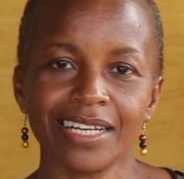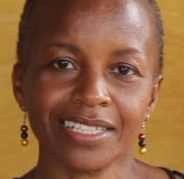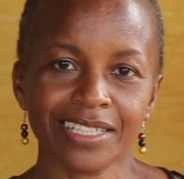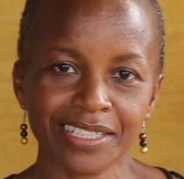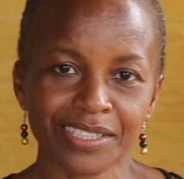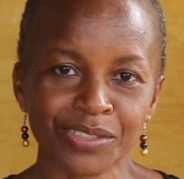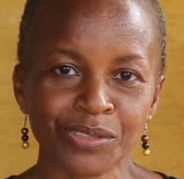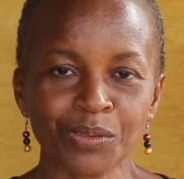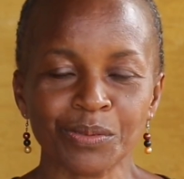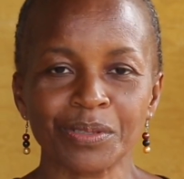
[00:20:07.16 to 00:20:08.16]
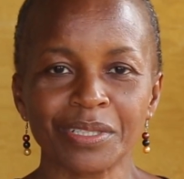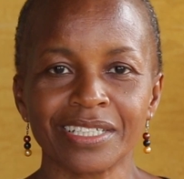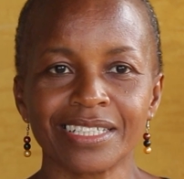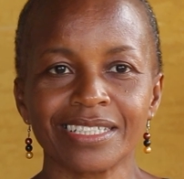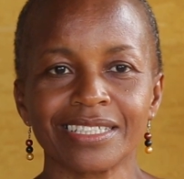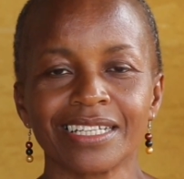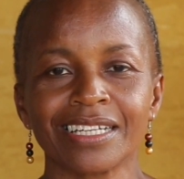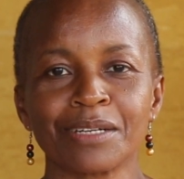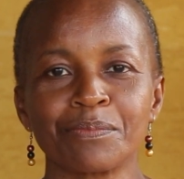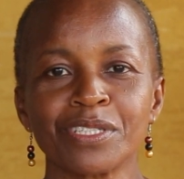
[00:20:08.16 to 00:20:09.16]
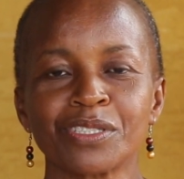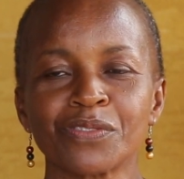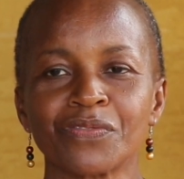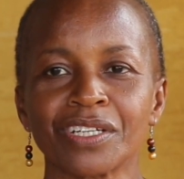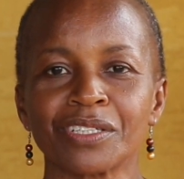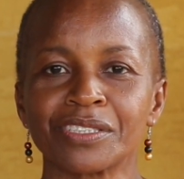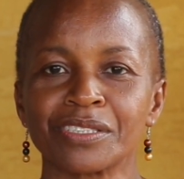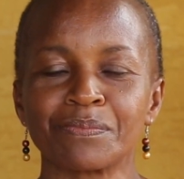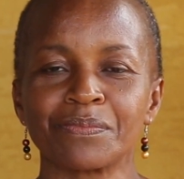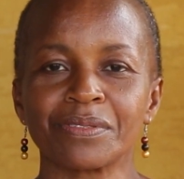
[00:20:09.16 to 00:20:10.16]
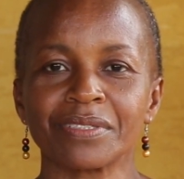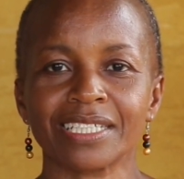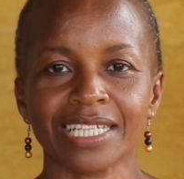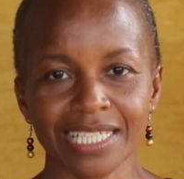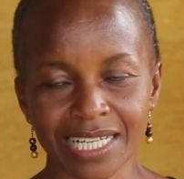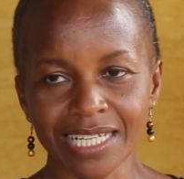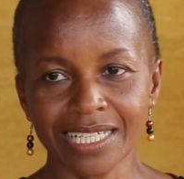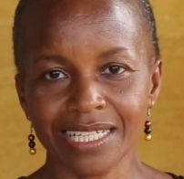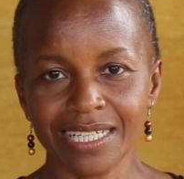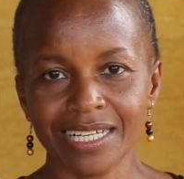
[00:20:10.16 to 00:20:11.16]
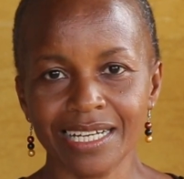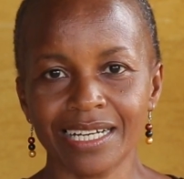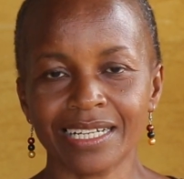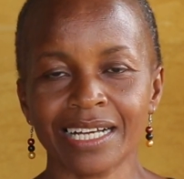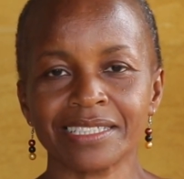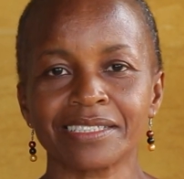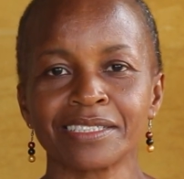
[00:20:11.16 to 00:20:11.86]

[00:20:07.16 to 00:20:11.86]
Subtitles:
Yes, so Prison Fellowship Kenya runs